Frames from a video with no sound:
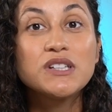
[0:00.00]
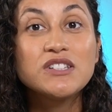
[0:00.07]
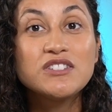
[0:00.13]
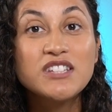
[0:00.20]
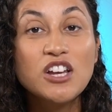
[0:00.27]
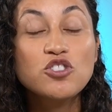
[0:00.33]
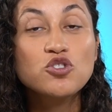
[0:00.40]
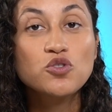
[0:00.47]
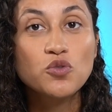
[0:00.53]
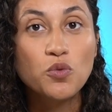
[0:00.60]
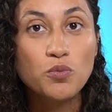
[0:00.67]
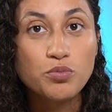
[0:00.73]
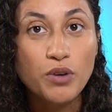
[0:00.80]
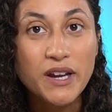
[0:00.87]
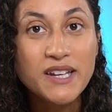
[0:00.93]
intentional
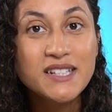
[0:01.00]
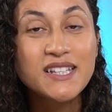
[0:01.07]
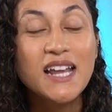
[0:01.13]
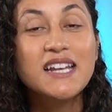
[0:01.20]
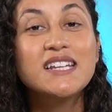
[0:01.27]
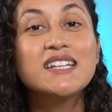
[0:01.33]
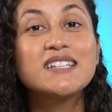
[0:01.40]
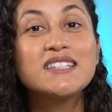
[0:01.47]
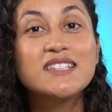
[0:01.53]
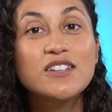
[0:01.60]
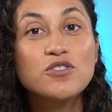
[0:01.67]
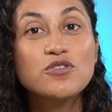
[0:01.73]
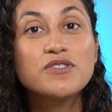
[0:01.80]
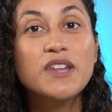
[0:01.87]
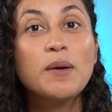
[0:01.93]
breaks and
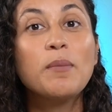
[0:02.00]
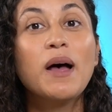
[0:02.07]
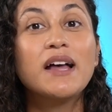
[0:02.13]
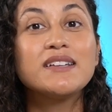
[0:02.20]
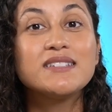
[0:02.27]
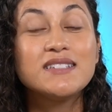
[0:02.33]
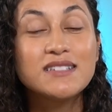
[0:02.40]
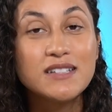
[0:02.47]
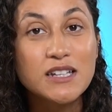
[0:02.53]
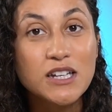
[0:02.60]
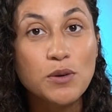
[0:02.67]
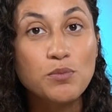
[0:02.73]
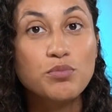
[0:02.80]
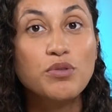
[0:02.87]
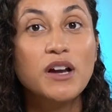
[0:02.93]
consider them as
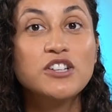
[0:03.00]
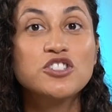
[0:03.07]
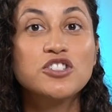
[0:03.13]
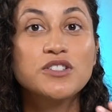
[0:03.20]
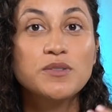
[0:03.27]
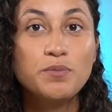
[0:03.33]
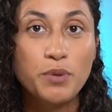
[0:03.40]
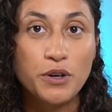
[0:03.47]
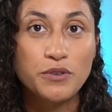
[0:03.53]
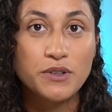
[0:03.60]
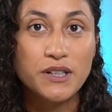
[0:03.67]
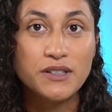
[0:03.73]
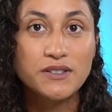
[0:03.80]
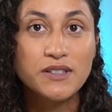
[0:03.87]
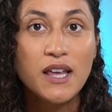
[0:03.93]
decompression
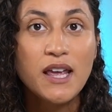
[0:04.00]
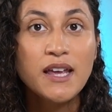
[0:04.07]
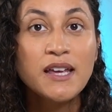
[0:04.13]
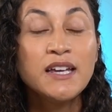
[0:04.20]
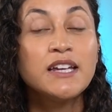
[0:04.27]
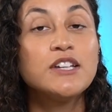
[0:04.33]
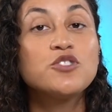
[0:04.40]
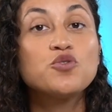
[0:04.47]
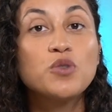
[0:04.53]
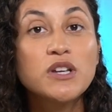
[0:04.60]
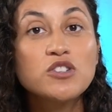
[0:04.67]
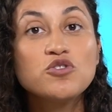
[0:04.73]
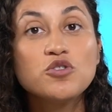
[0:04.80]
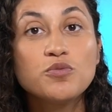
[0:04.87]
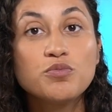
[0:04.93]
periods. It
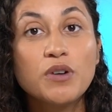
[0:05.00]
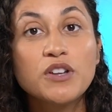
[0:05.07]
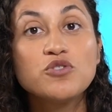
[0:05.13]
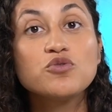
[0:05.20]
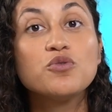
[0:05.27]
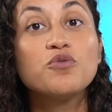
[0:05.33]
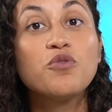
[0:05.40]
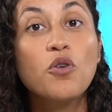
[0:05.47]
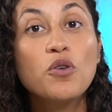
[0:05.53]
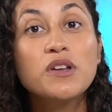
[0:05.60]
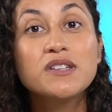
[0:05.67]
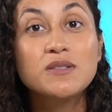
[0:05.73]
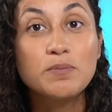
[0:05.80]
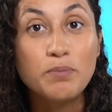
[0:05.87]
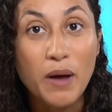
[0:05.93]
trains your brain to
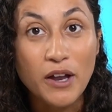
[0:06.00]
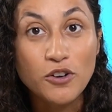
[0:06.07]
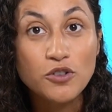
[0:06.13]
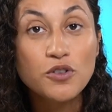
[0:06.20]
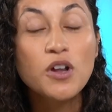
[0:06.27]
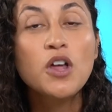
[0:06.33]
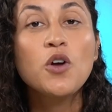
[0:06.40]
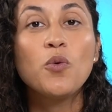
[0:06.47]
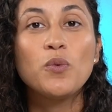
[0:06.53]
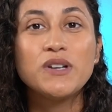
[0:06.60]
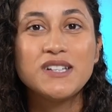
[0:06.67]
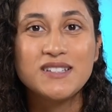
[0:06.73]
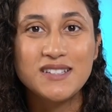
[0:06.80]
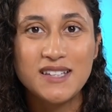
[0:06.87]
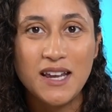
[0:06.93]
focus better
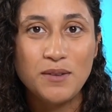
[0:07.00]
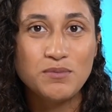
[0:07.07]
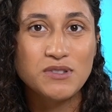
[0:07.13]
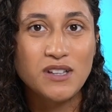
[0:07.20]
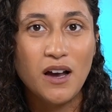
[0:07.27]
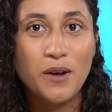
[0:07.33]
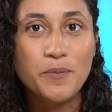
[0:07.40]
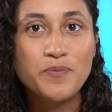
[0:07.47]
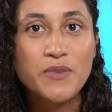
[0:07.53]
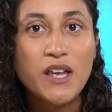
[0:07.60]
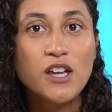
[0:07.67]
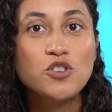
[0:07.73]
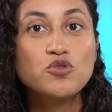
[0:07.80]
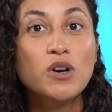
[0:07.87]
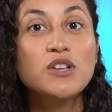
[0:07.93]
when it's game time.
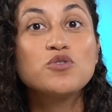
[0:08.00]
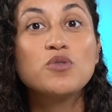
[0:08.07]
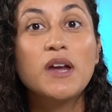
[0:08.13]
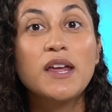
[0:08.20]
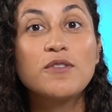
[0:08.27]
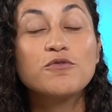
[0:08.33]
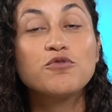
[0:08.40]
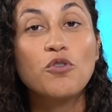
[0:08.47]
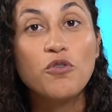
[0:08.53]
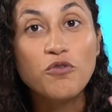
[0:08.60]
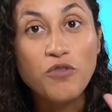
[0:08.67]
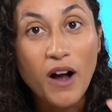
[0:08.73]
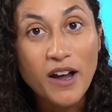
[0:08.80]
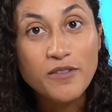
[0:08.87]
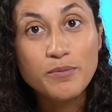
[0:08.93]
Try to aim for
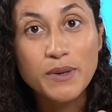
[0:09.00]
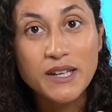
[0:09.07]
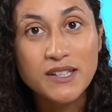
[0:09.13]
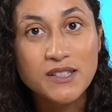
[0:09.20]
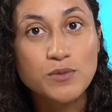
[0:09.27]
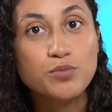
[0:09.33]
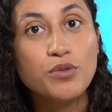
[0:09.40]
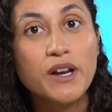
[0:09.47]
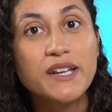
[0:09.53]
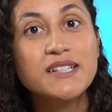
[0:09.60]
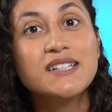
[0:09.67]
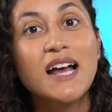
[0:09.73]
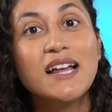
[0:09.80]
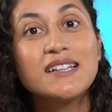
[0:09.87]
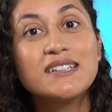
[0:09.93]
five minutes
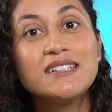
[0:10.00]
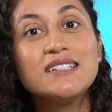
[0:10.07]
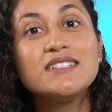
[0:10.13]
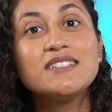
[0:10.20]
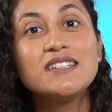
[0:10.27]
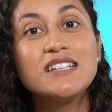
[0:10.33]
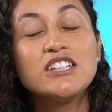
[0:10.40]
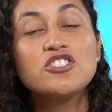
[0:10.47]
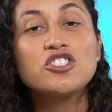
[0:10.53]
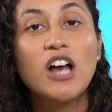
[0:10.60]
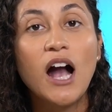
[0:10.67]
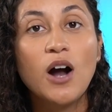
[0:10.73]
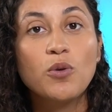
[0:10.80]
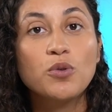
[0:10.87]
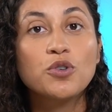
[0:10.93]
breaks at least each
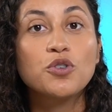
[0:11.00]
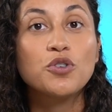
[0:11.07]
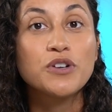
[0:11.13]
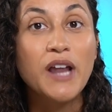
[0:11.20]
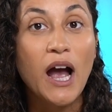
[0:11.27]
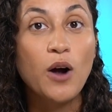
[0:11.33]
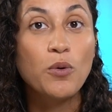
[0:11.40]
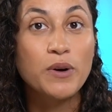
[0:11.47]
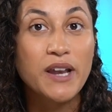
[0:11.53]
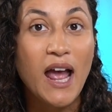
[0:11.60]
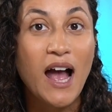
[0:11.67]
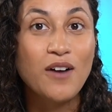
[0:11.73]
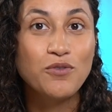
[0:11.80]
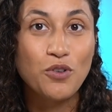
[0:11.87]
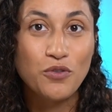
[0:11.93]
hour or an hour and a
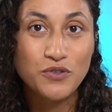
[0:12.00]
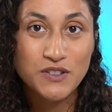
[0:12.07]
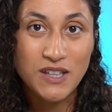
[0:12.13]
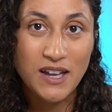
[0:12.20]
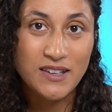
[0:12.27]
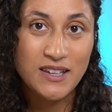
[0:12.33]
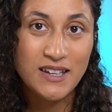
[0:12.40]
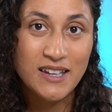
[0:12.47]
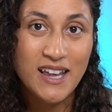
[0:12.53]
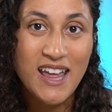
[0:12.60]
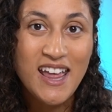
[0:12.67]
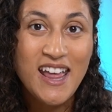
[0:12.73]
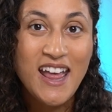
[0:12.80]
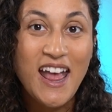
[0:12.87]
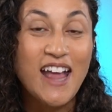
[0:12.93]
half of studying.
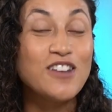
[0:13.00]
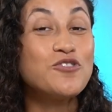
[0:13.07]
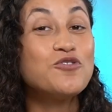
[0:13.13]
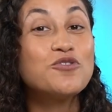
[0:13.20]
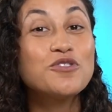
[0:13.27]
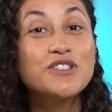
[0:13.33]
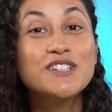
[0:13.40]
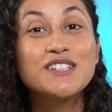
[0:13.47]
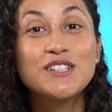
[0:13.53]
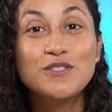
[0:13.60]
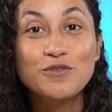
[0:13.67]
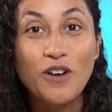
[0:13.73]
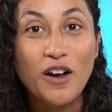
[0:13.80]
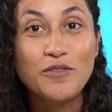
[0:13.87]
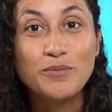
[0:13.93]
And during these
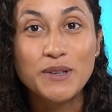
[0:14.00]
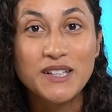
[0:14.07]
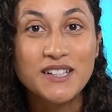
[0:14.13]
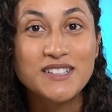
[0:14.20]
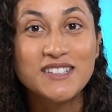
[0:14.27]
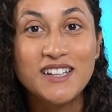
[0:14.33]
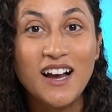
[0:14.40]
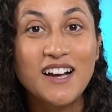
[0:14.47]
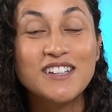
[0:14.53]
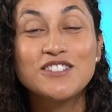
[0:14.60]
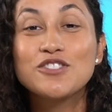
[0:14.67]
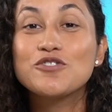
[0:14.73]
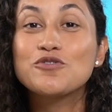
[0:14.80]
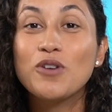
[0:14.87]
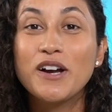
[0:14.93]
five minutes,
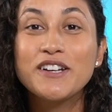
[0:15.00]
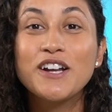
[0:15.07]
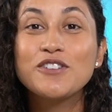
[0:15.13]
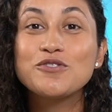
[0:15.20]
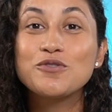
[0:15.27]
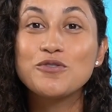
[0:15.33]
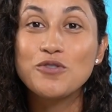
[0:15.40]
guys, try not to